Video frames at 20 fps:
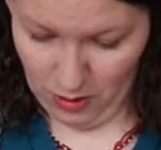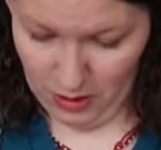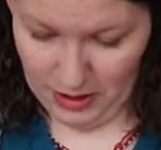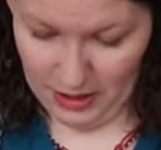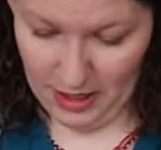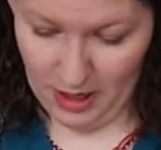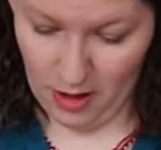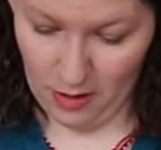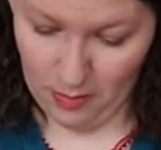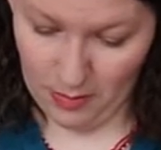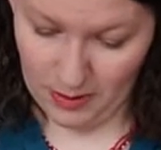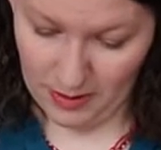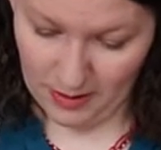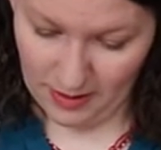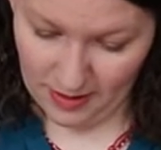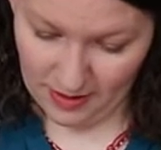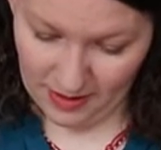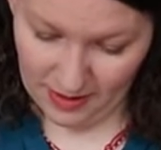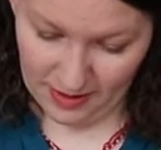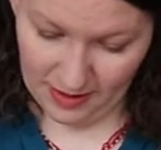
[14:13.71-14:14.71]
Really help it
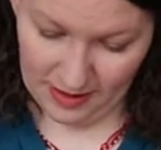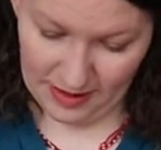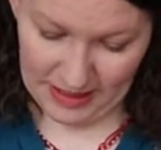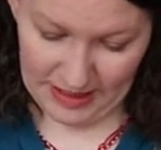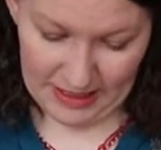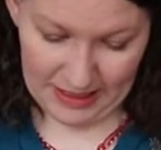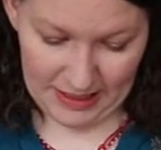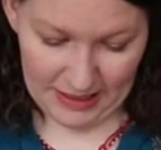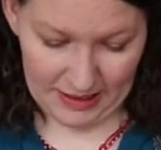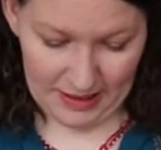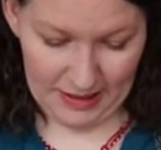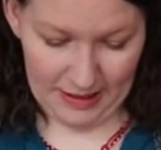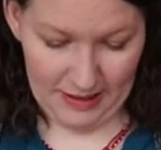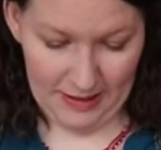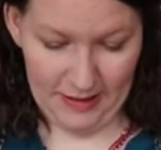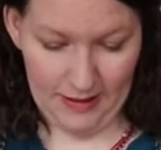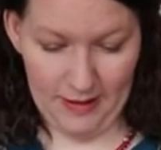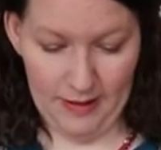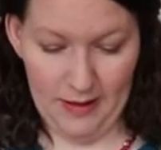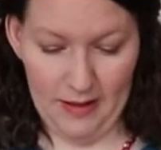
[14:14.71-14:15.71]
stick,
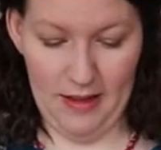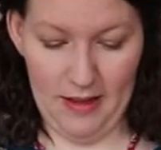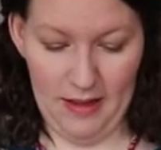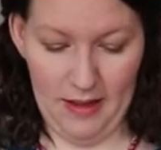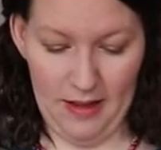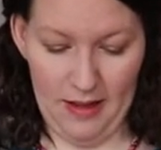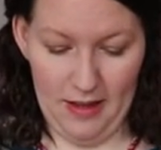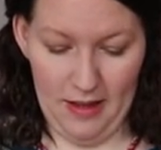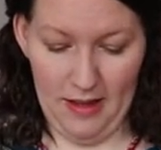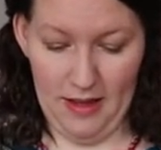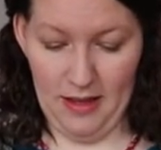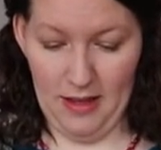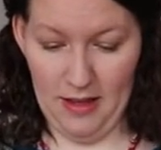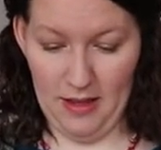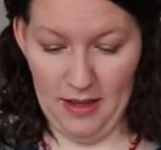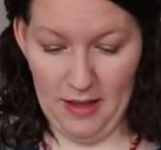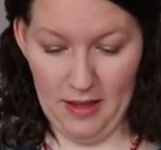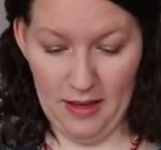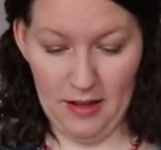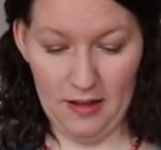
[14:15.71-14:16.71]

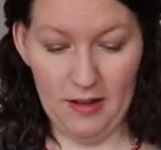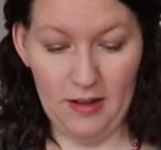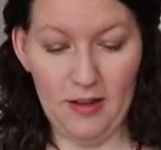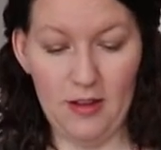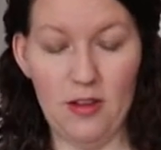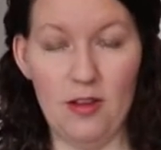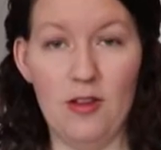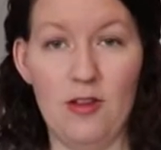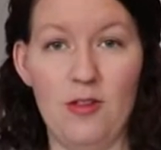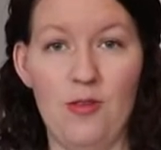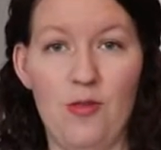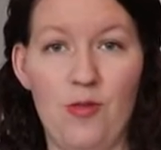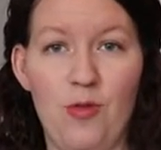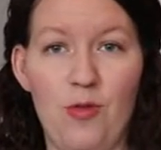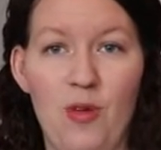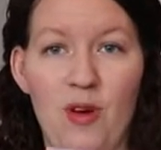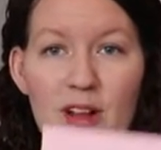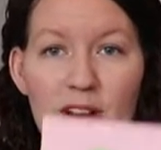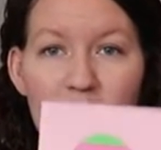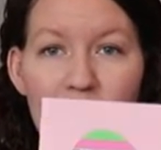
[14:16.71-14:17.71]
and
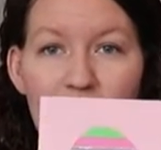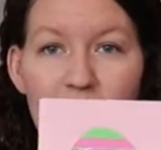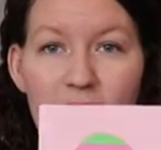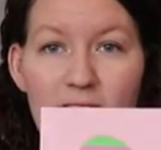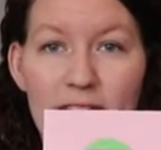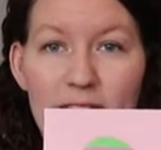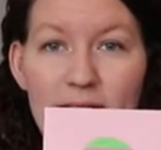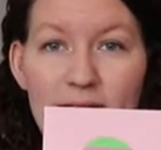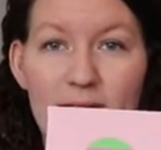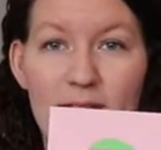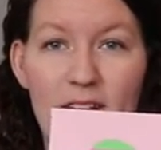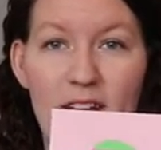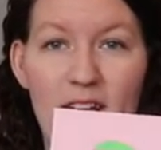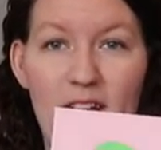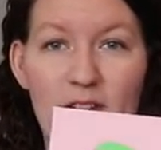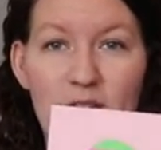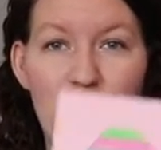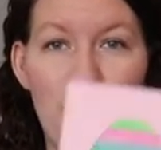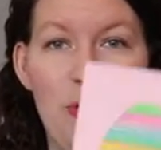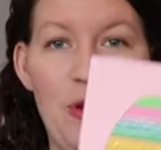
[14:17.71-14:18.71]
voila,
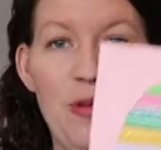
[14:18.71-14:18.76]
I have a